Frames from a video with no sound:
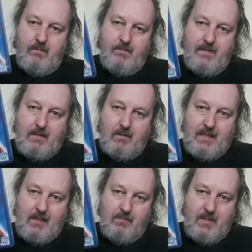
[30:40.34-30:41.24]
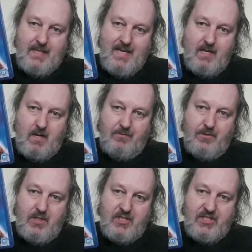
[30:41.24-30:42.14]
Val Kilmer in
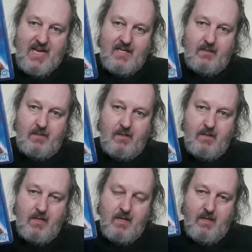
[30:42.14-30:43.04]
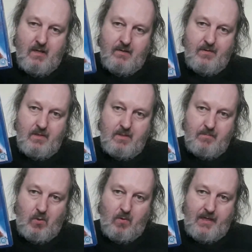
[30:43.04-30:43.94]
The Saint. I've heard some
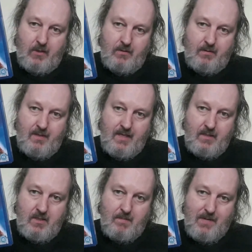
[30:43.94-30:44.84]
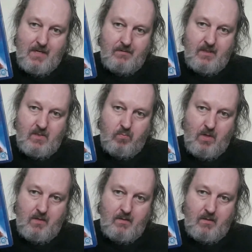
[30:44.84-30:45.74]
quite good things about this
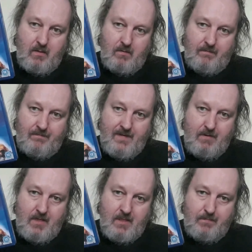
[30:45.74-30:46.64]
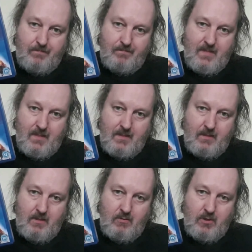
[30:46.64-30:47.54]
one on various
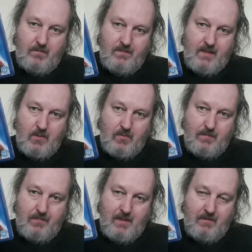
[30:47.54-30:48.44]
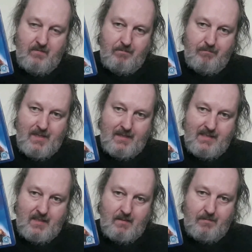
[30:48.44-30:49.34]
YouTube videos where people have
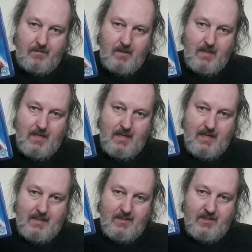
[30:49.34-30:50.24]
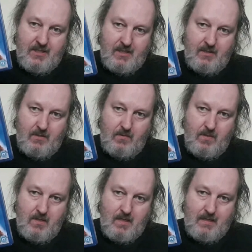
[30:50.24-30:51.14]
picked it up.
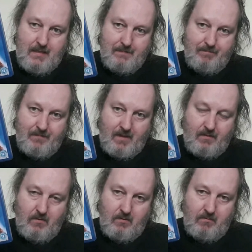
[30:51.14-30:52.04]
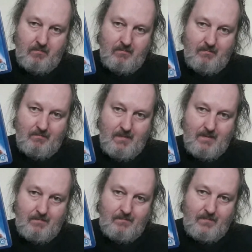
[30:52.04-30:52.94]
So I thought, yeah,
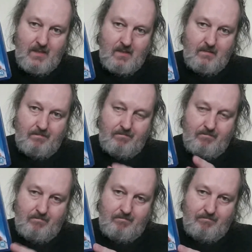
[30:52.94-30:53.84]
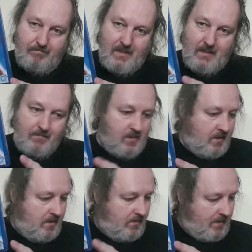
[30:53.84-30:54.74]
I'll pick it up
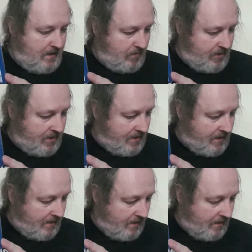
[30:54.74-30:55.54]
too. It was